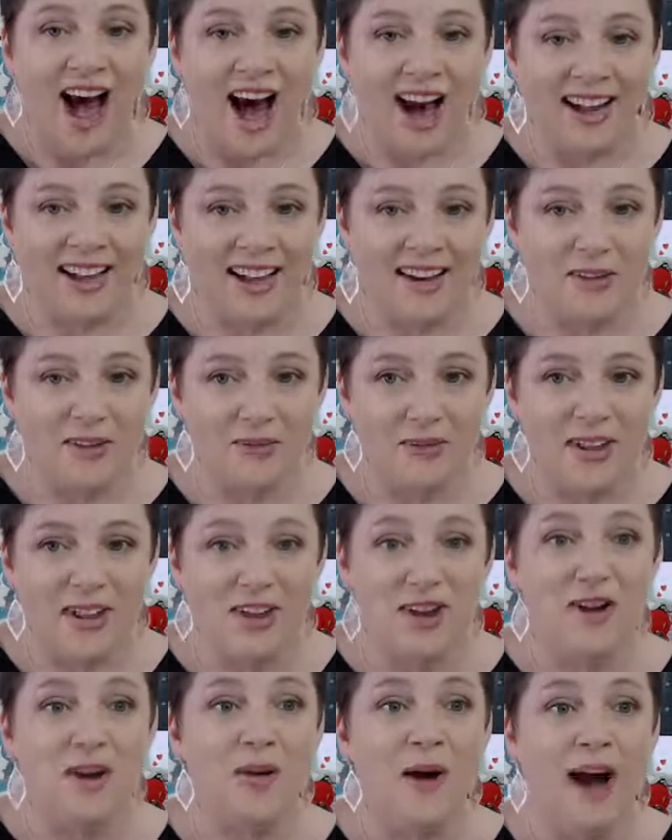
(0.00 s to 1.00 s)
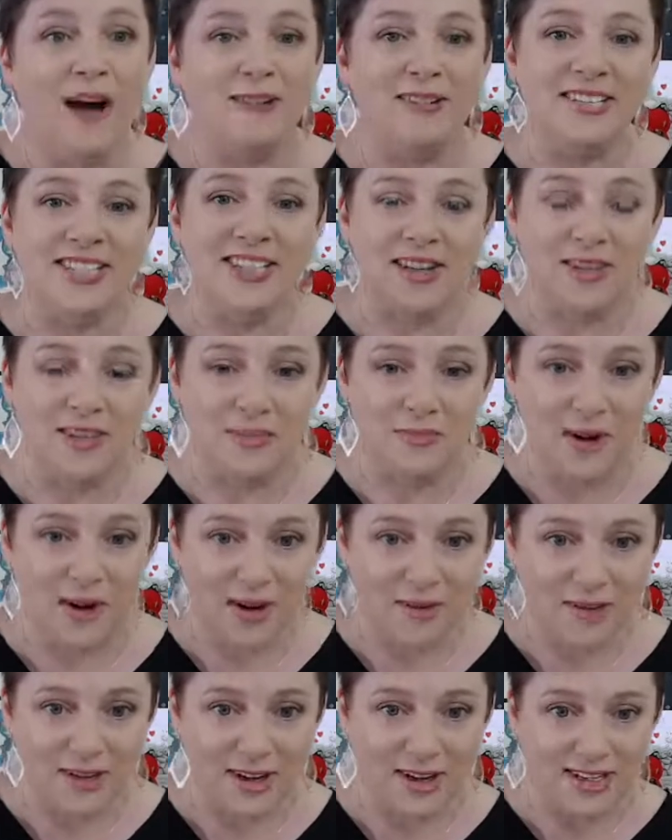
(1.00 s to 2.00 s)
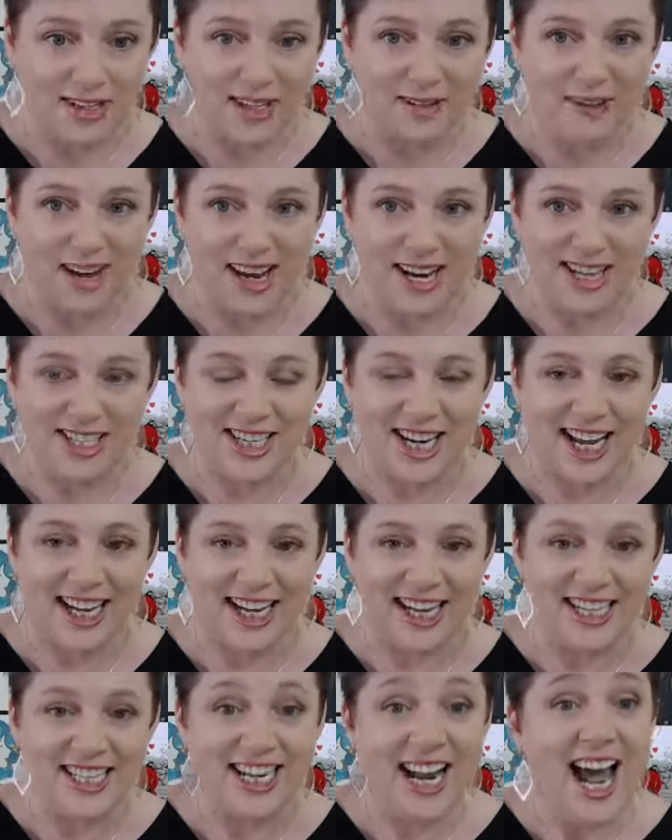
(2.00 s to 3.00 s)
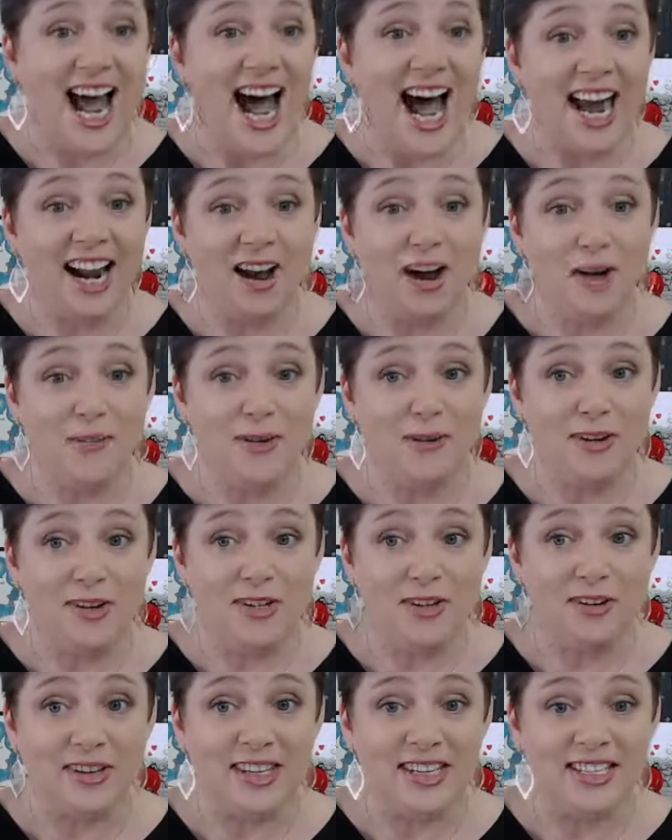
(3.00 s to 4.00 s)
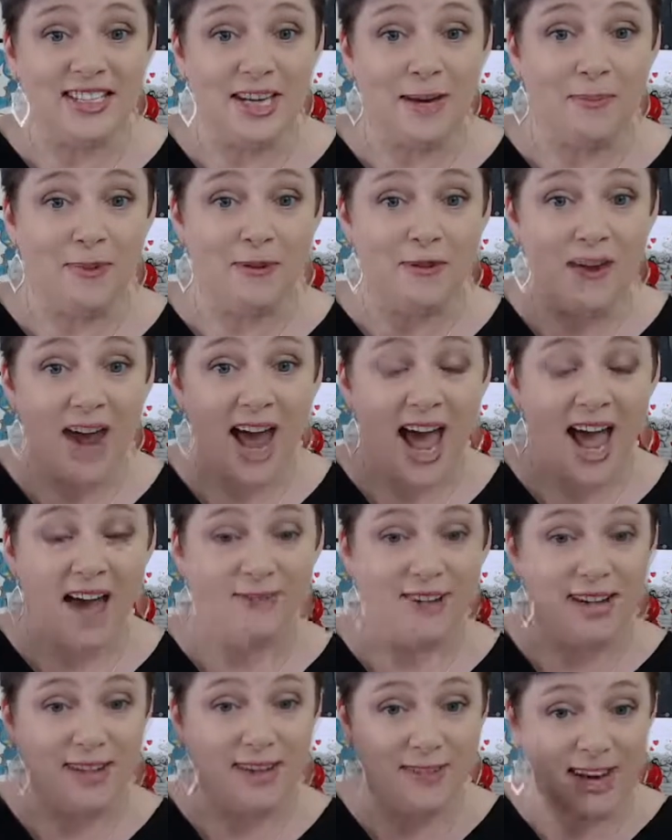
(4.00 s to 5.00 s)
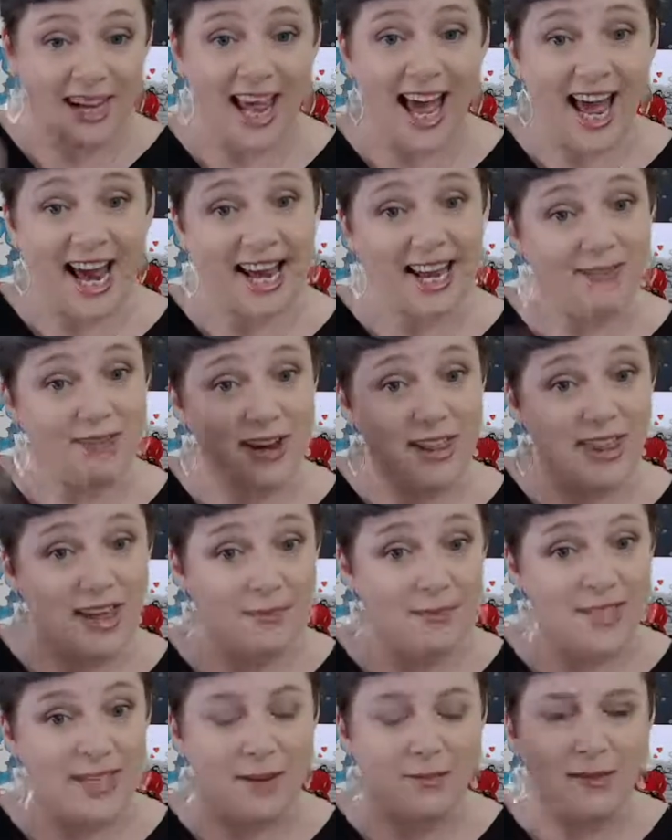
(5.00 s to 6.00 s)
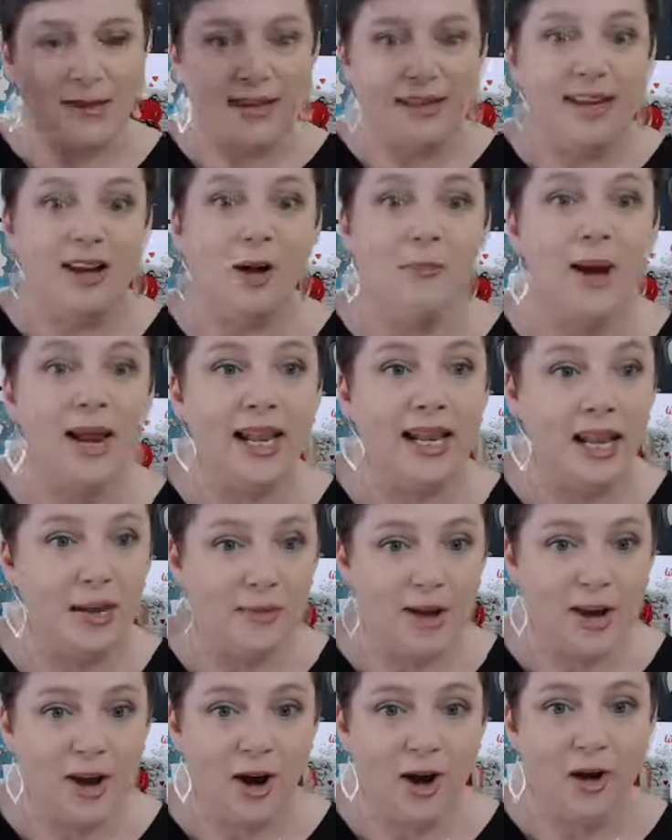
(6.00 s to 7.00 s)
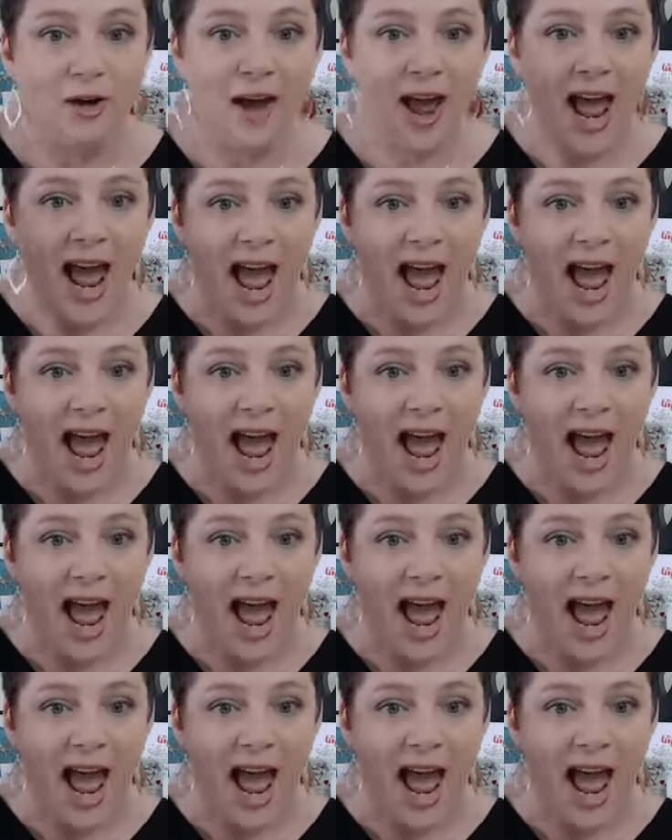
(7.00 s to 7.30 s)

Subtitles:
I'll leave it with you. I will see you tomorrow for those in the Veda challenge. And I hope you've enjoyed this tip. If you have, give it a like, give it a thumbs up, comment, let me know.